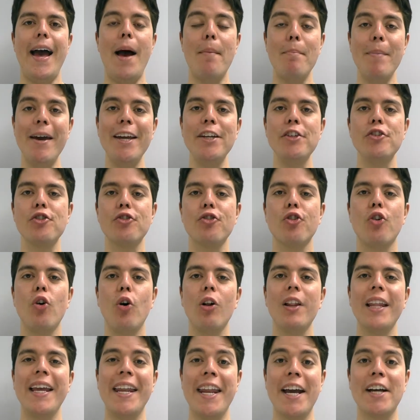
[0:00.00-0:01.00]
A major
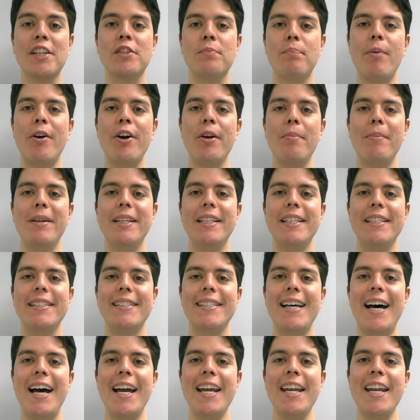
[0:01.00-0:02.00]
goal in experiment
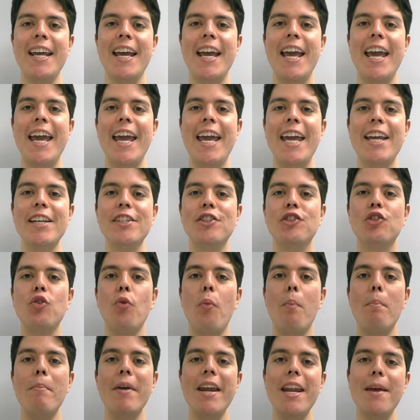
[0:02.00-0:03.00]
design is to
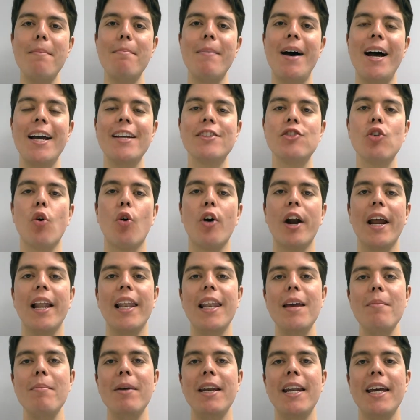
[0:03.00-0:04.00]
minimize or
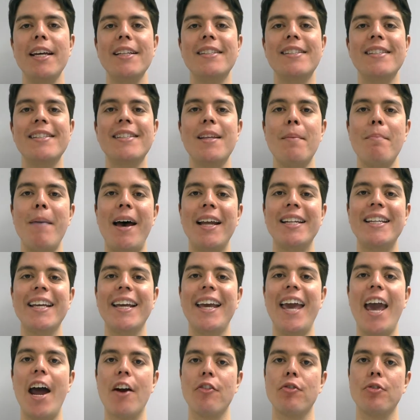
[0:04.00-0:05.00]
eliminate
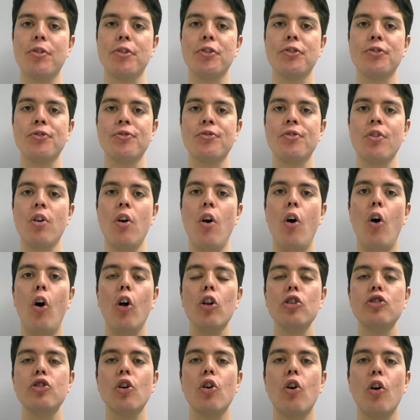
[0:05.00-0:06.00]
systematic errors,
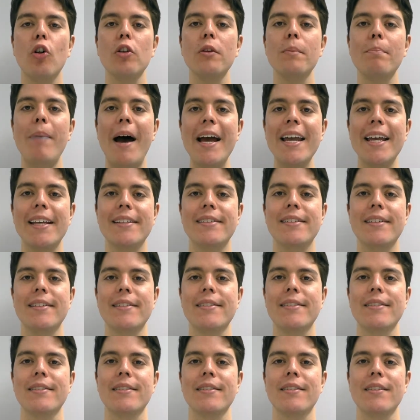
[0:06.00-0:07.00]
also called
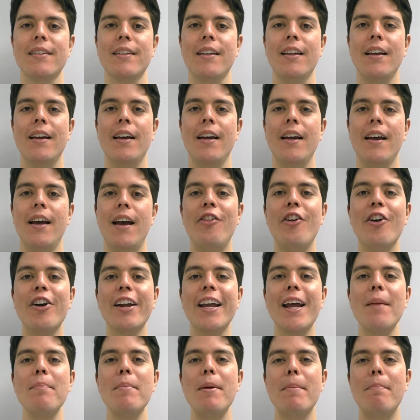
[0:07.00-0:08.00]
biases. There
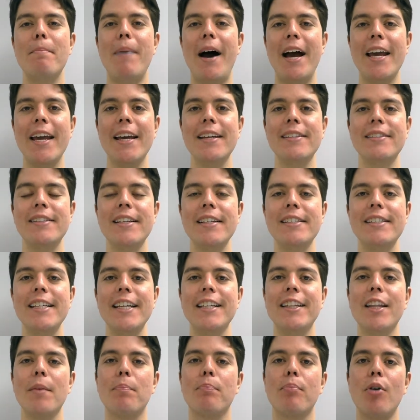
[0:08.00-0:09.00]
can be biases
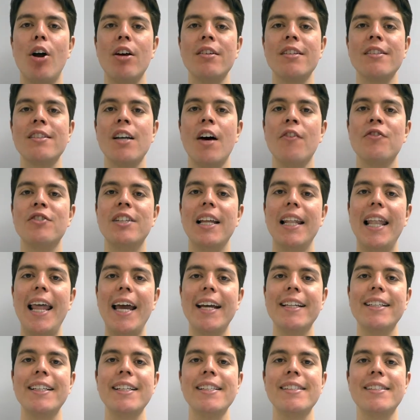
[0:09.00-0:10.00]
in the process of
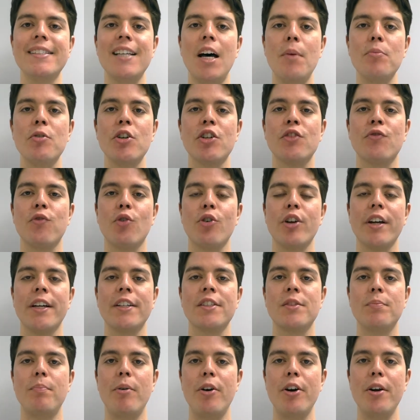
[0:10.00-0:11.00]
selecting subjects for the
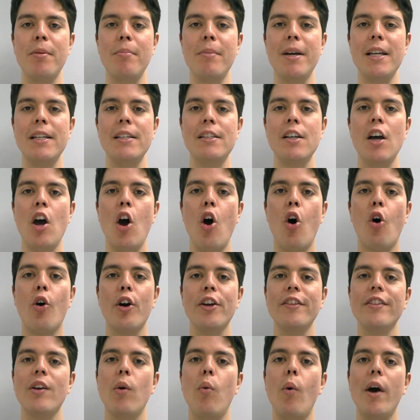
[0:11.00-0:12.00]
experiment or
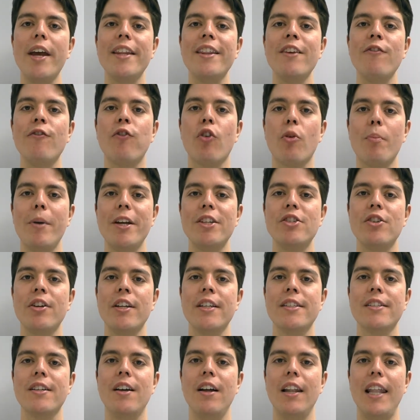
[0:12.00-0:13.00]
in the way the information
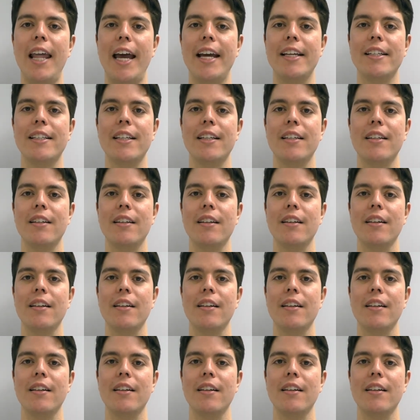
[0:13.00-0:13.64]
is collected.